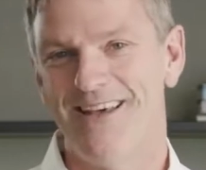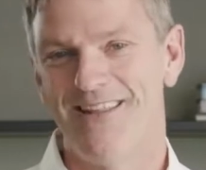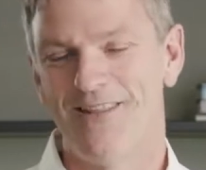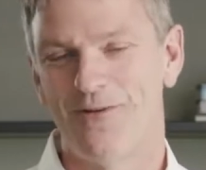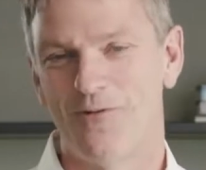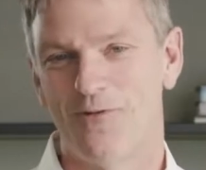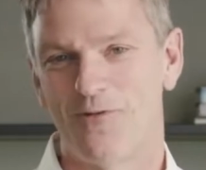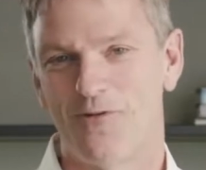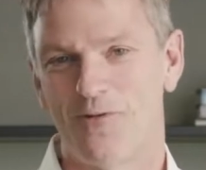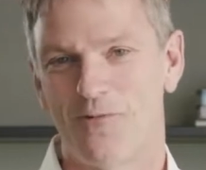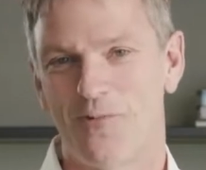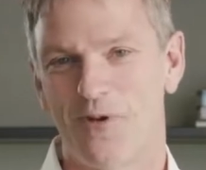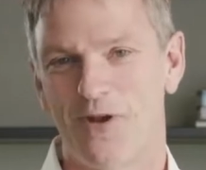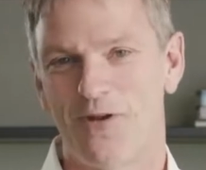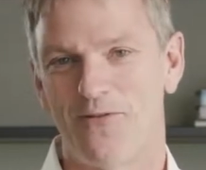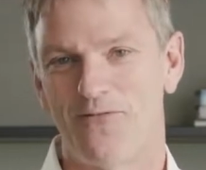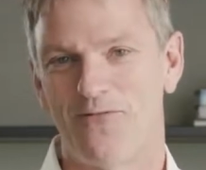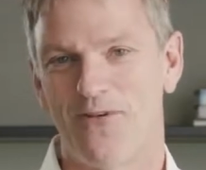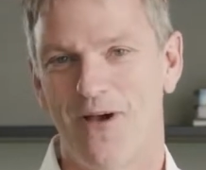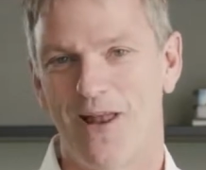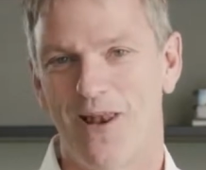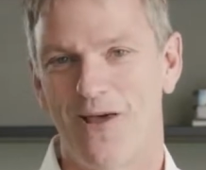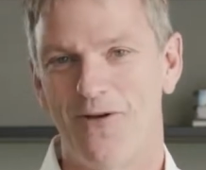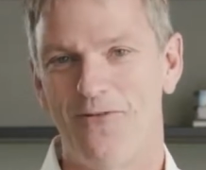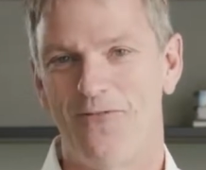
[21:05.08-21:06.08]
there was a bit of
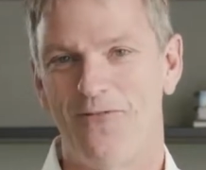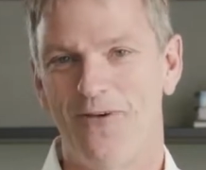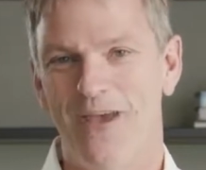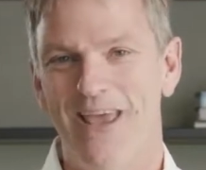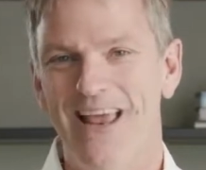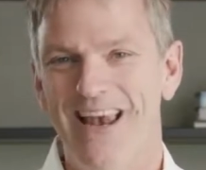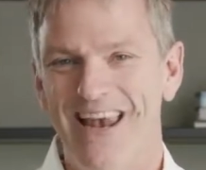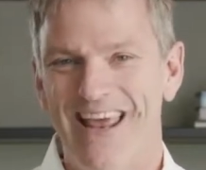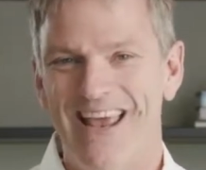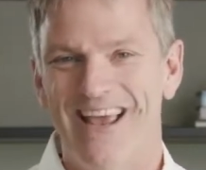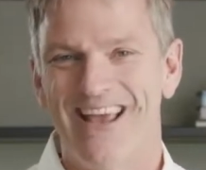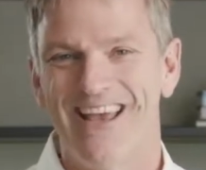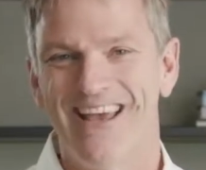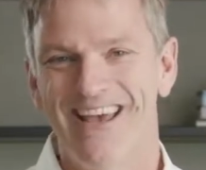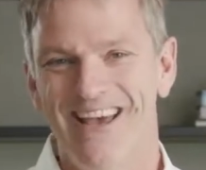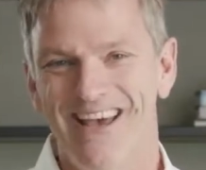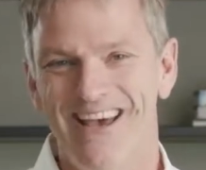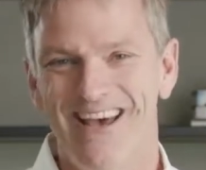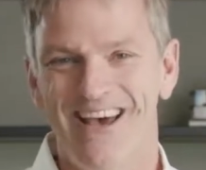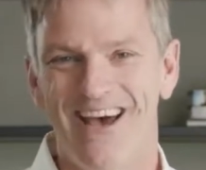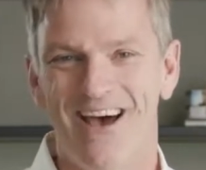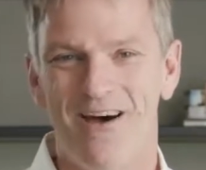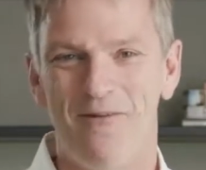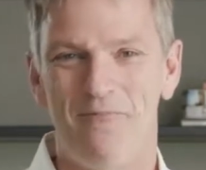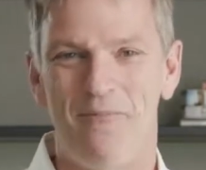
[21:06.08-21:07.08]
fellow feeling
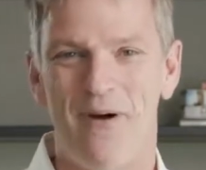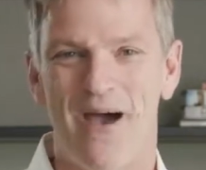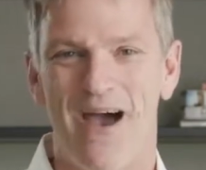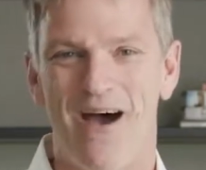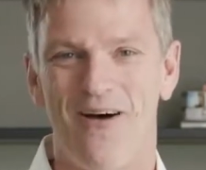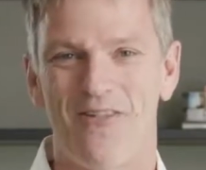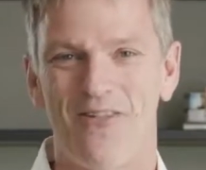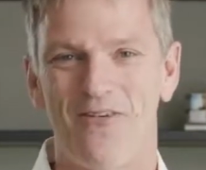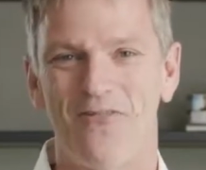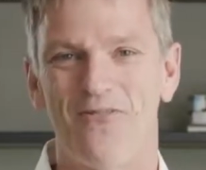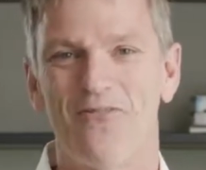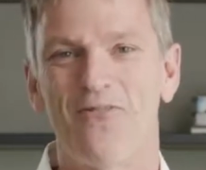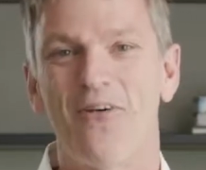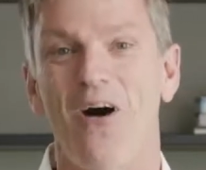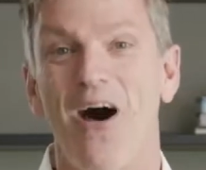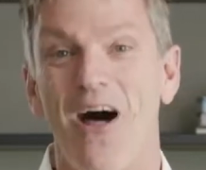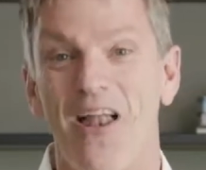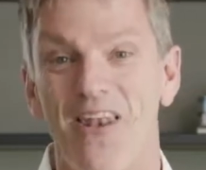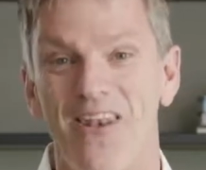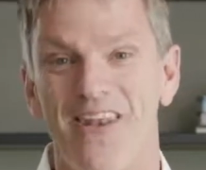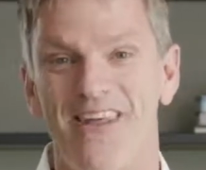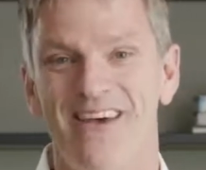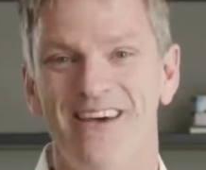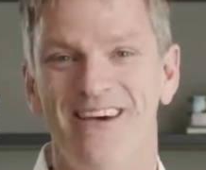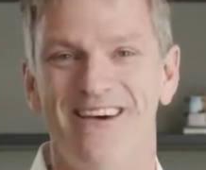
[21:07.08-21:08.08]
about the
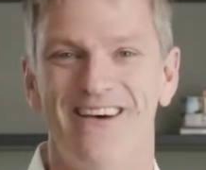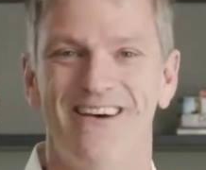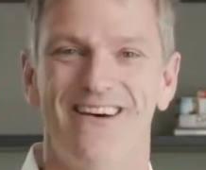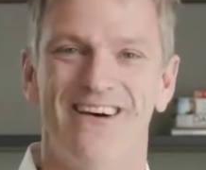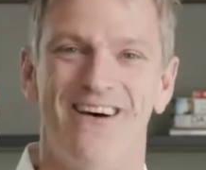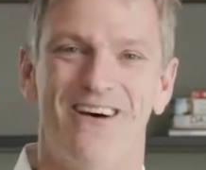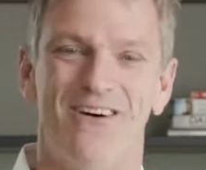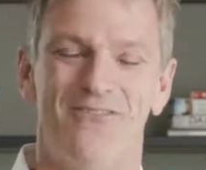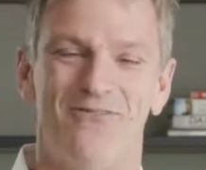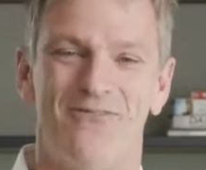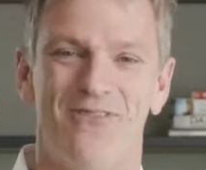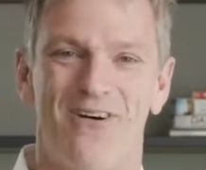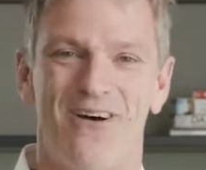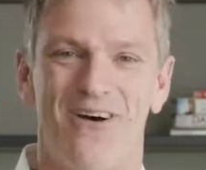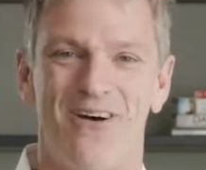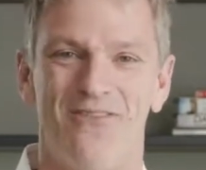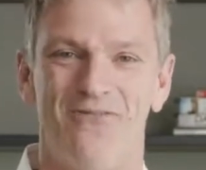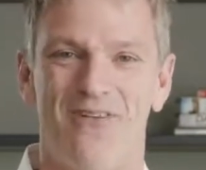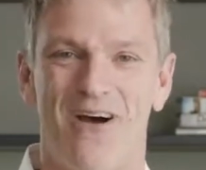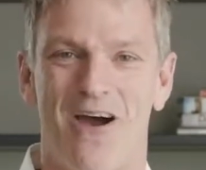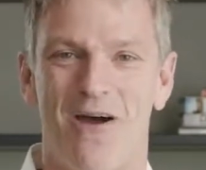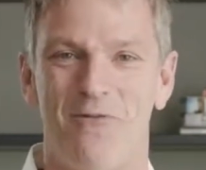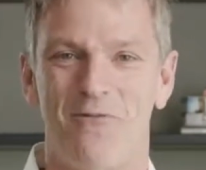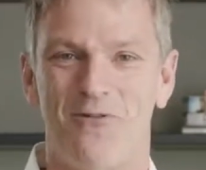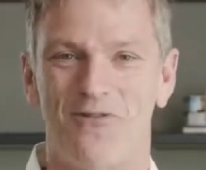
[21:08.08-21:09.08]
fun of
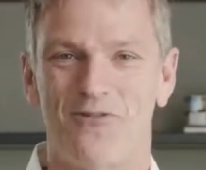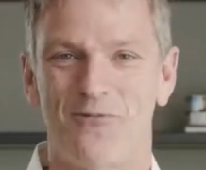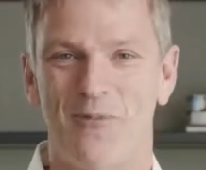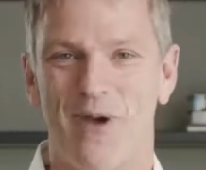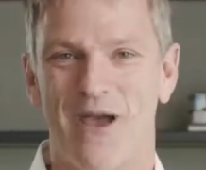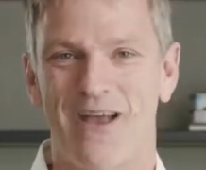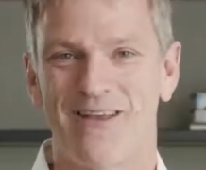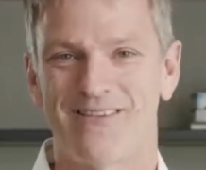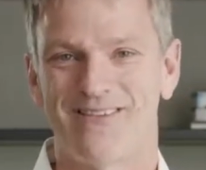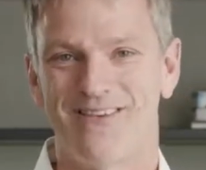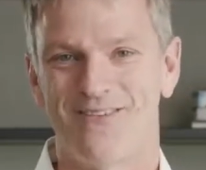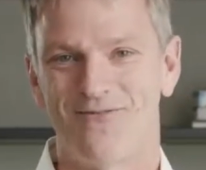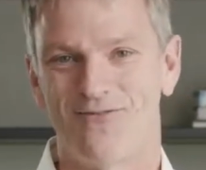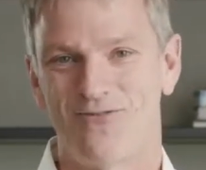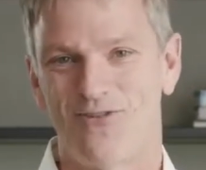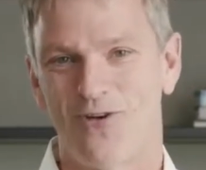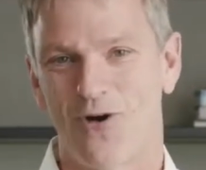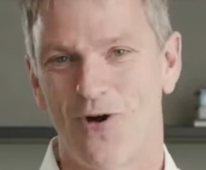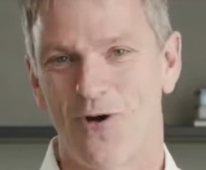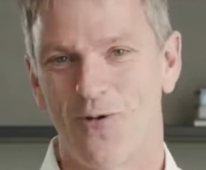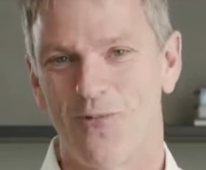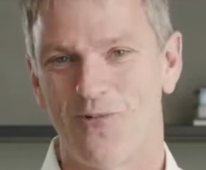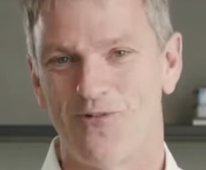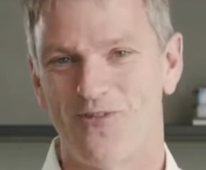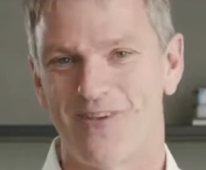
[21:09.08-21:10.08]
our respective
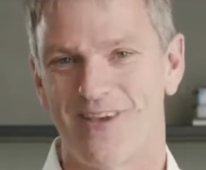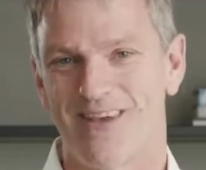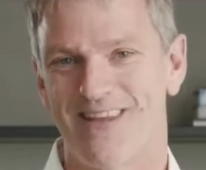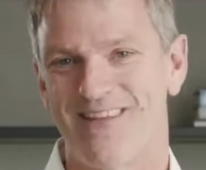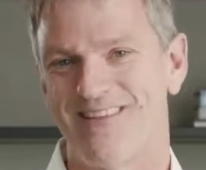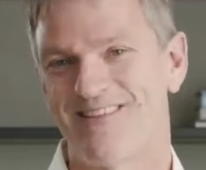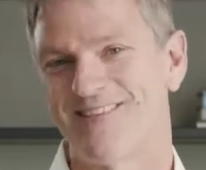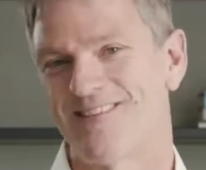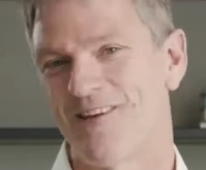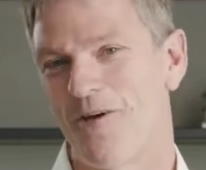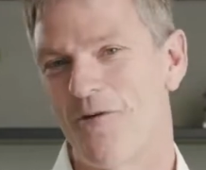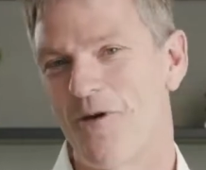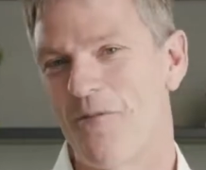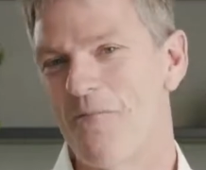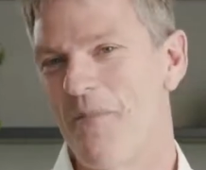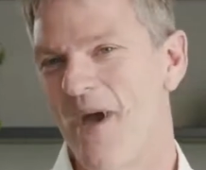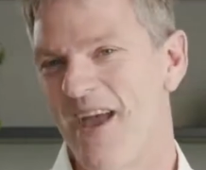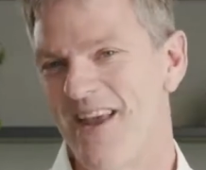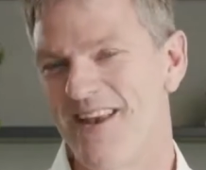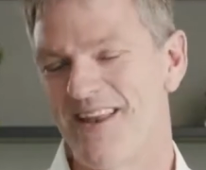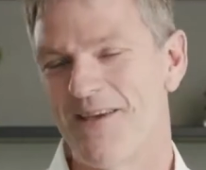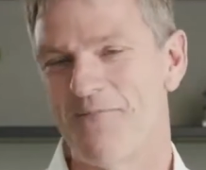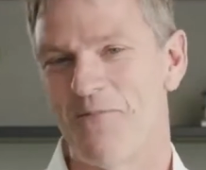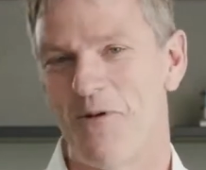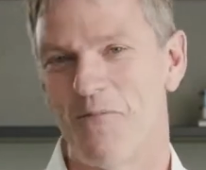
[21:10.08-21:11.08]
jobs. And so it
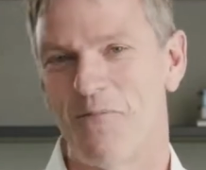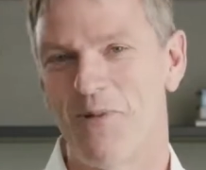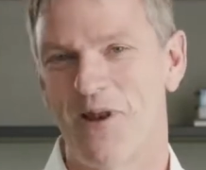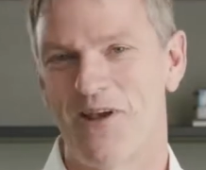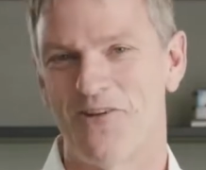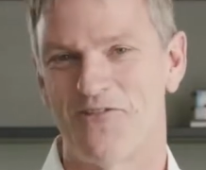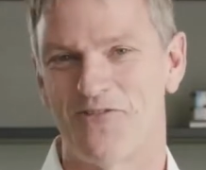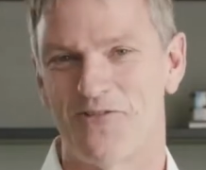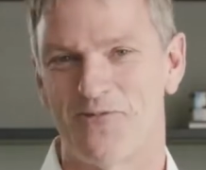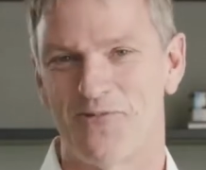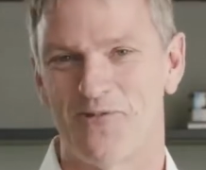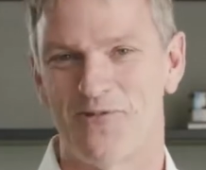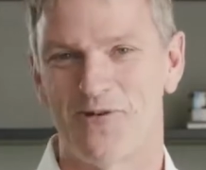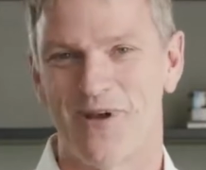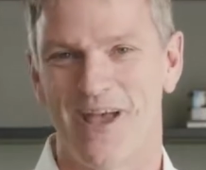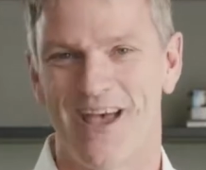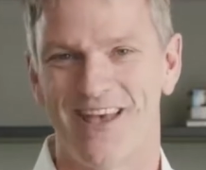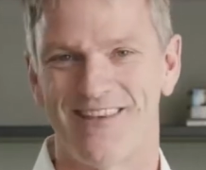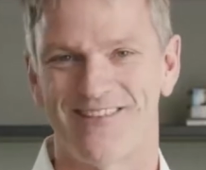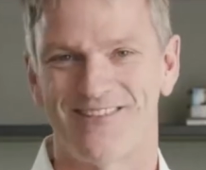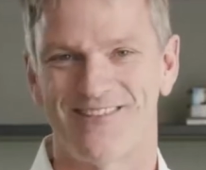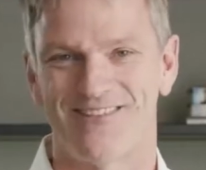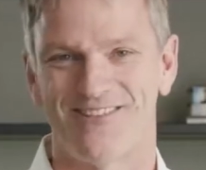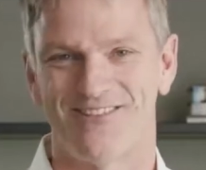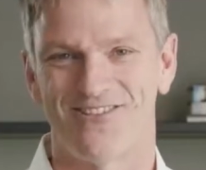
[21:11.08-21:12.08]
made him a pleasurable
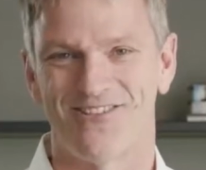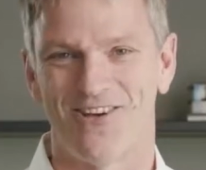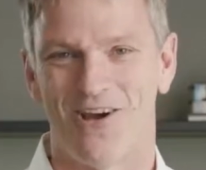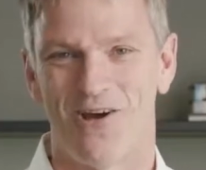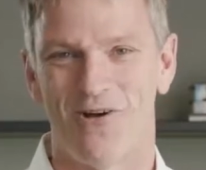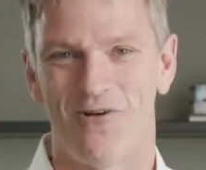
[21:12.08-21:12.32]
guest to show